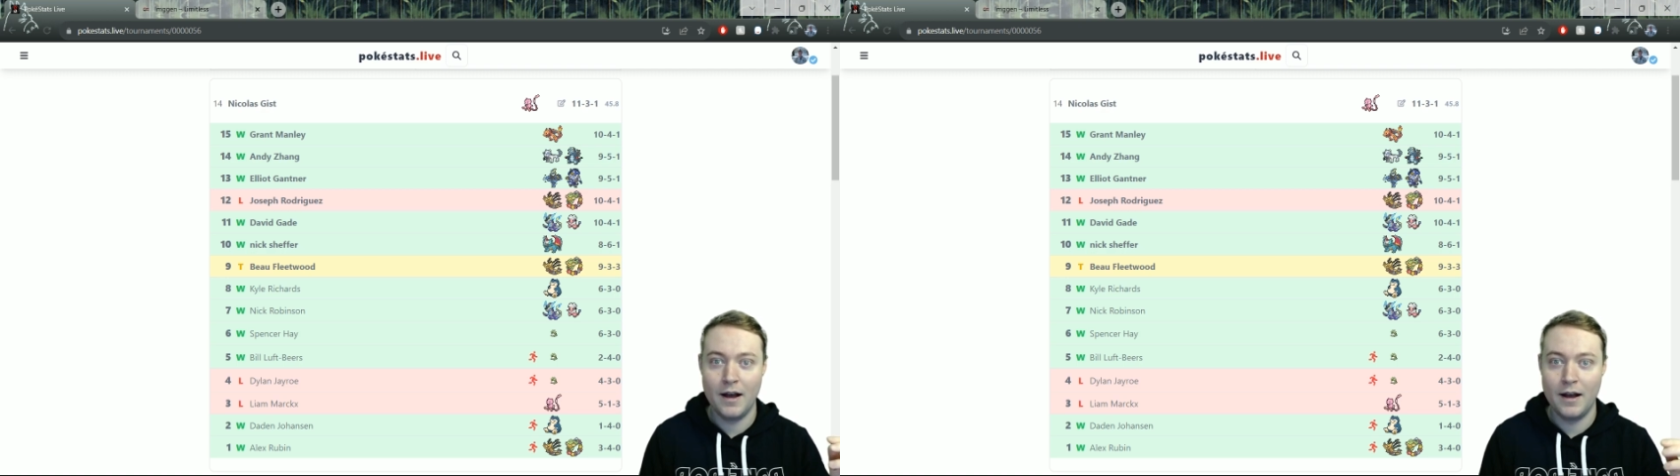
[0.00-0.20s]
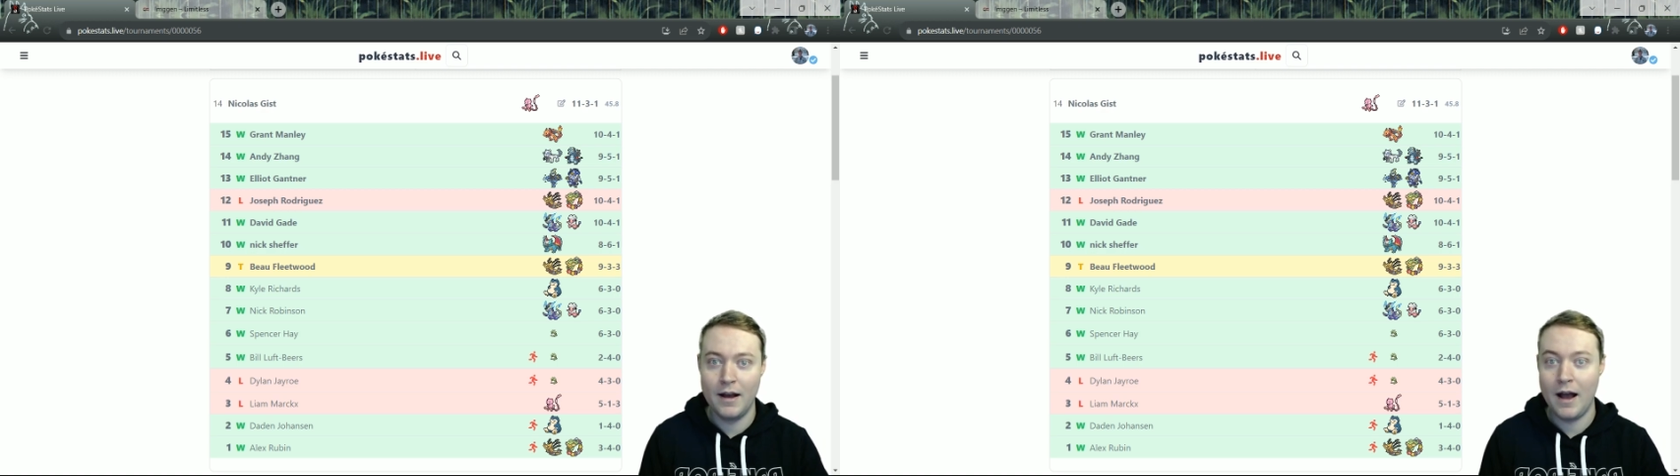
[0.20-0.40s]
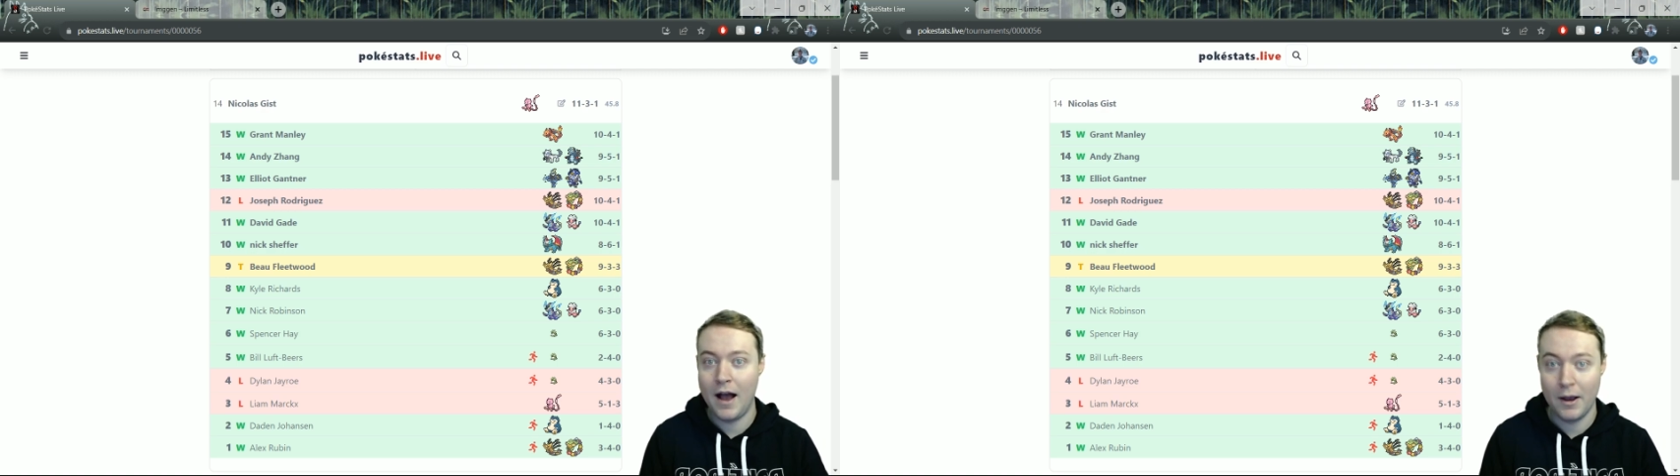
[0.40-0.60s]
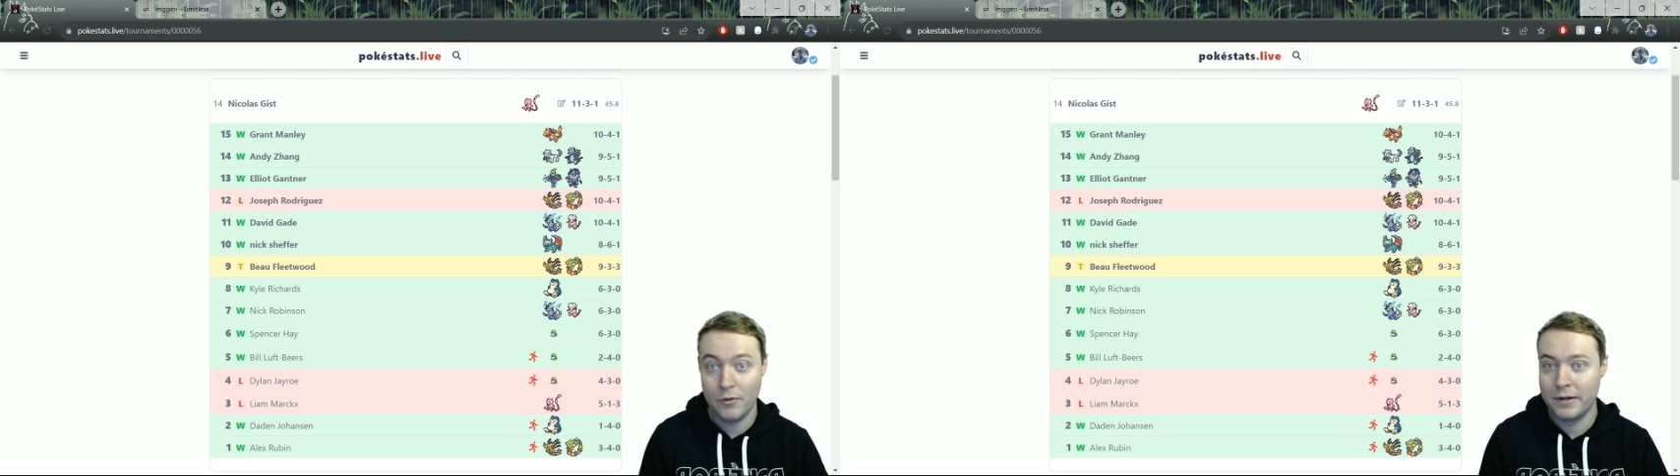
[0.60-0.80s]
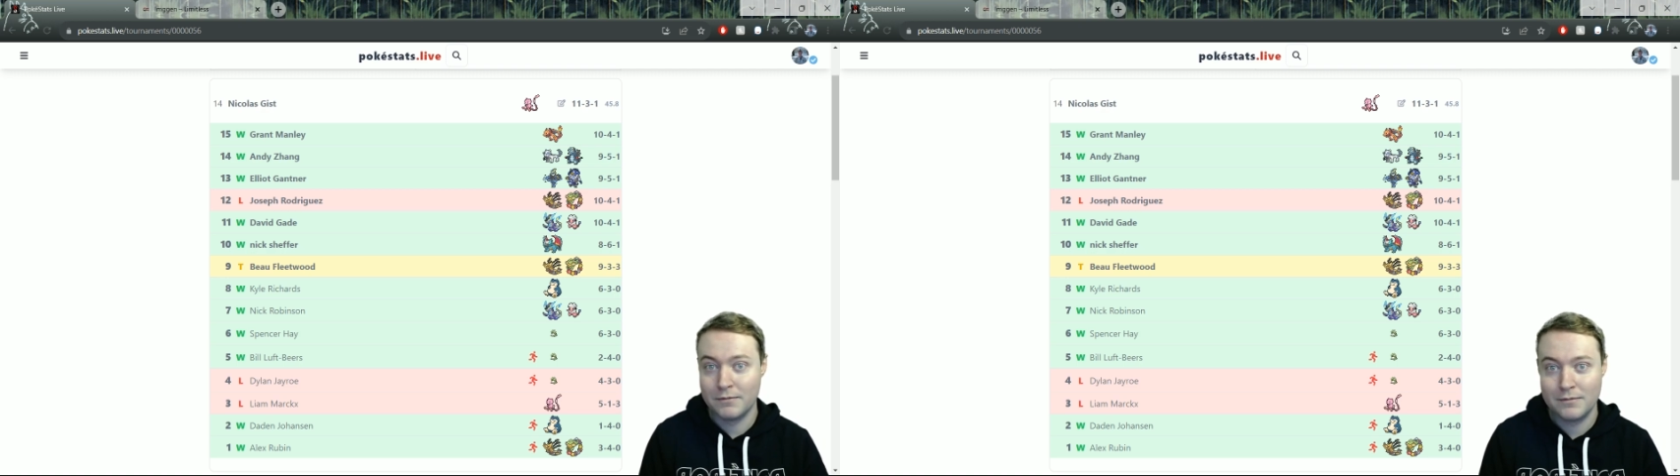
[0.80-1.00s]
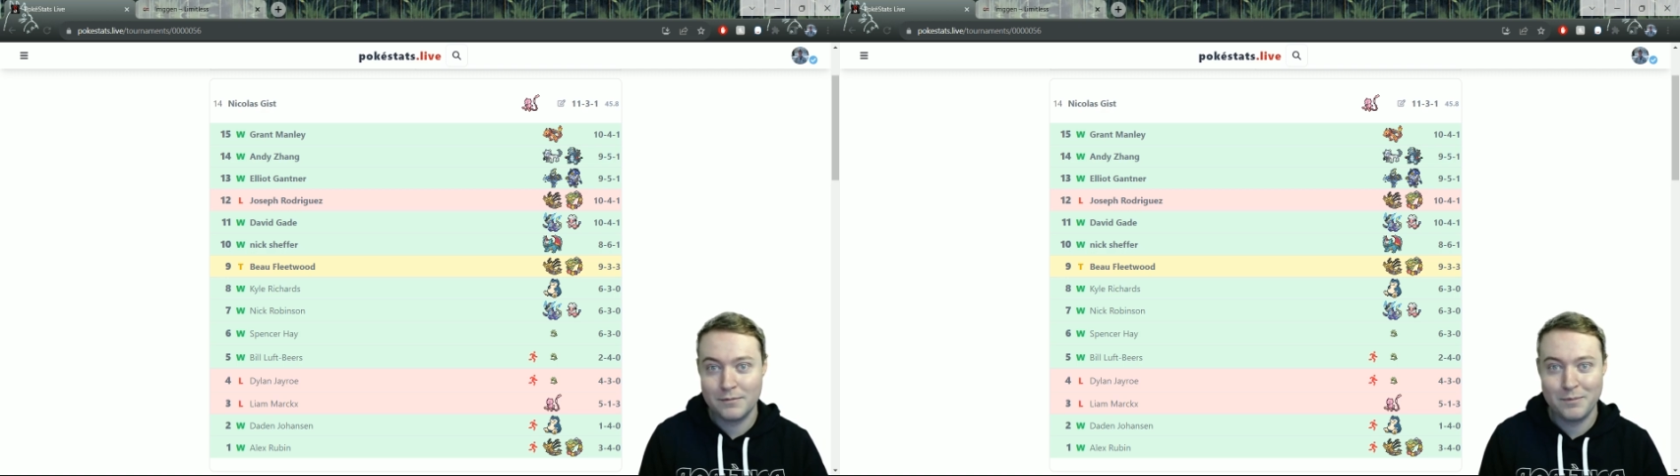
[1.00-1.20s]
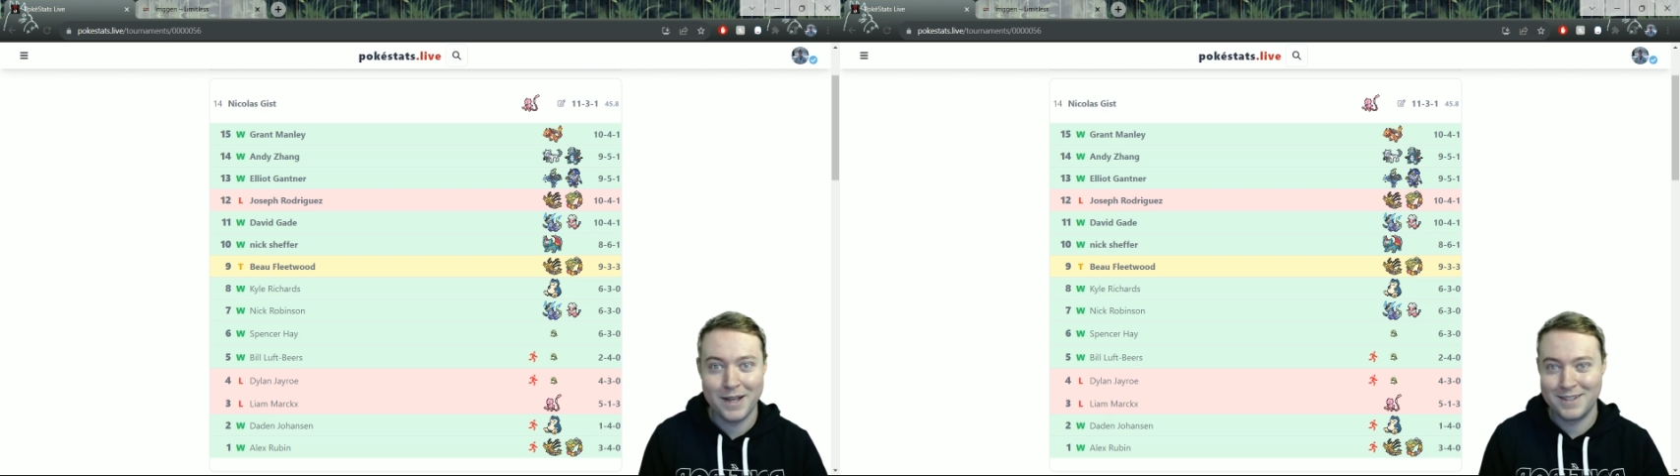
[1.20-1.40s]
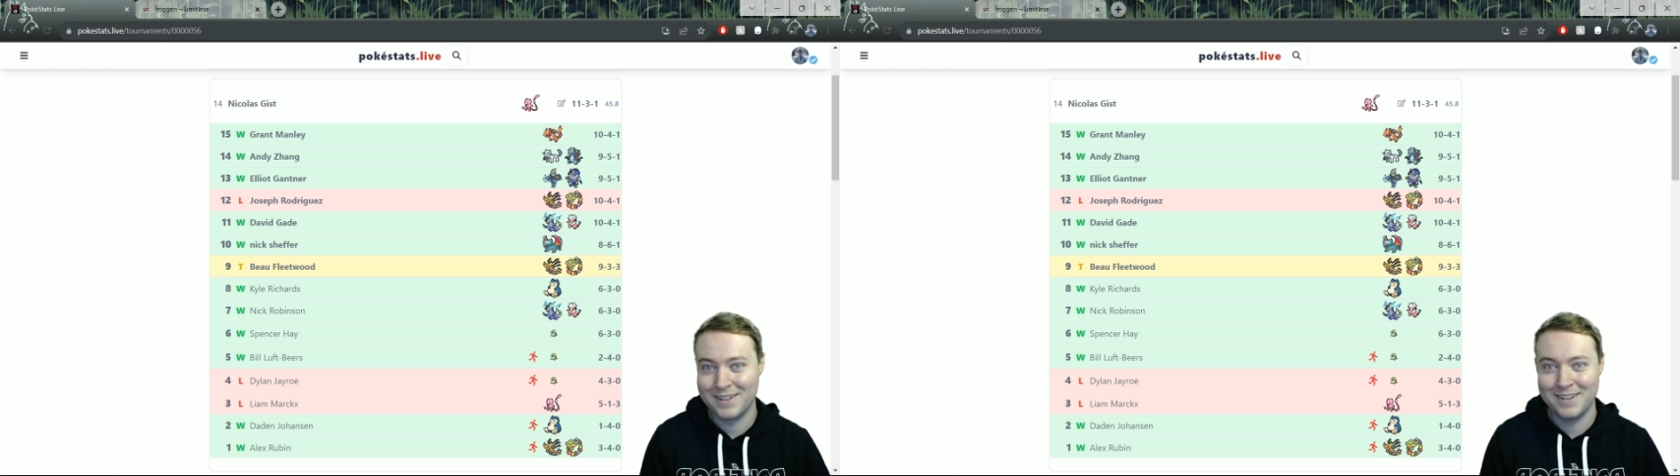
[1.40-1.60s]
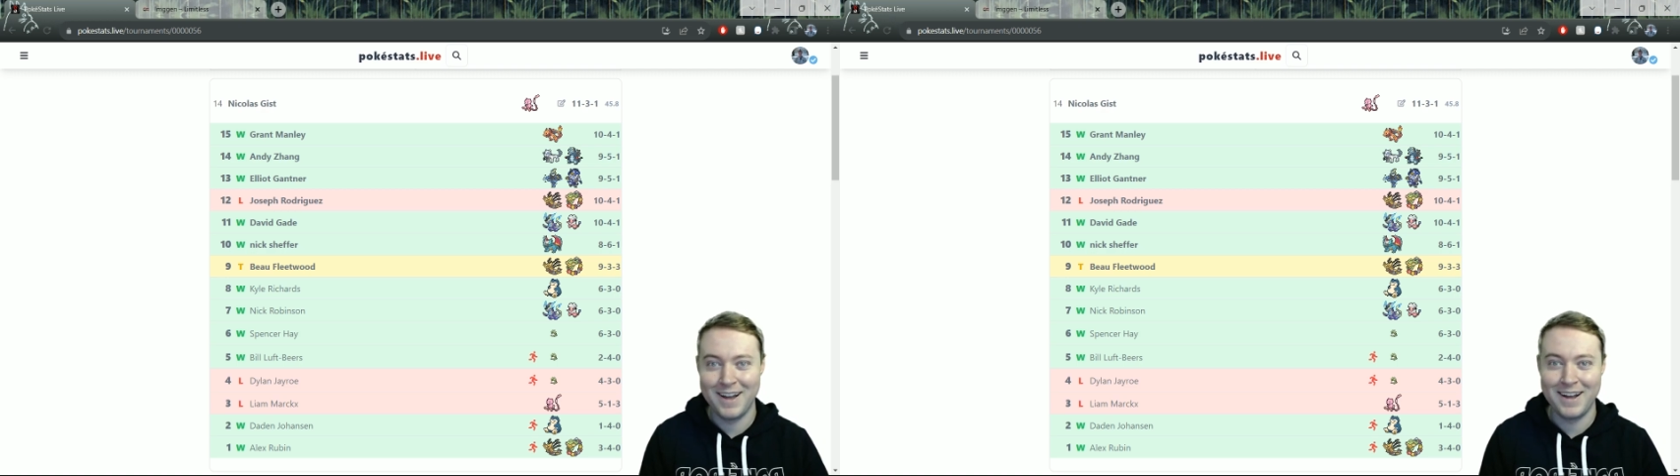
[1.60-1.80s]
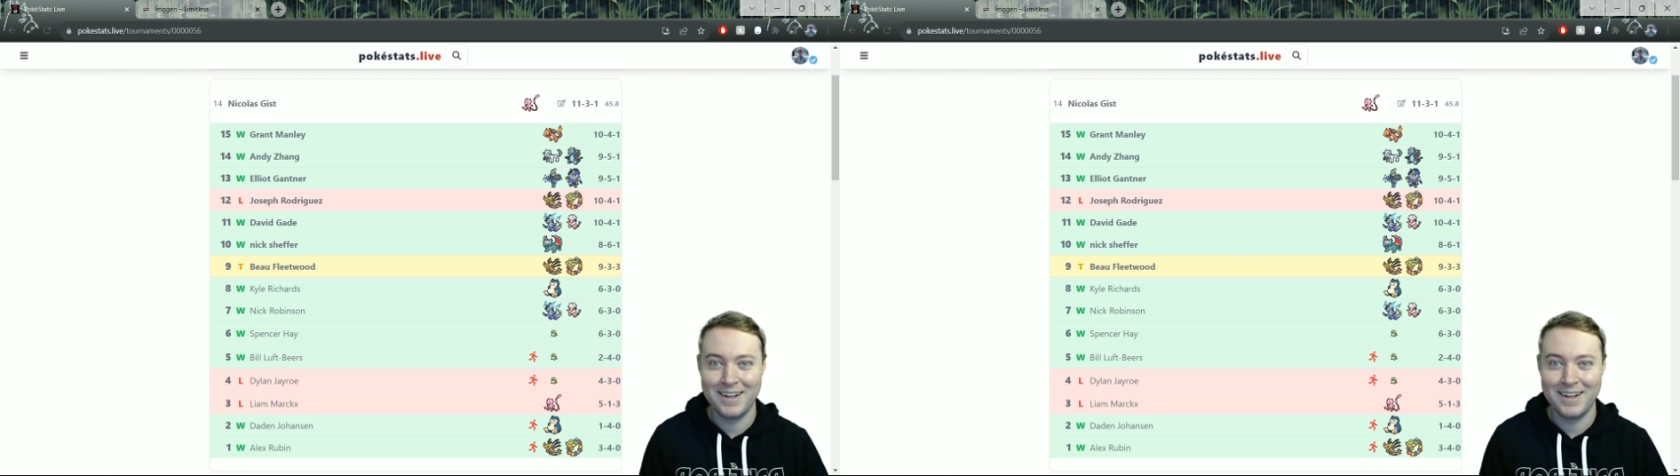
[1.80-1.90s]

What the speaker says: I win, basically.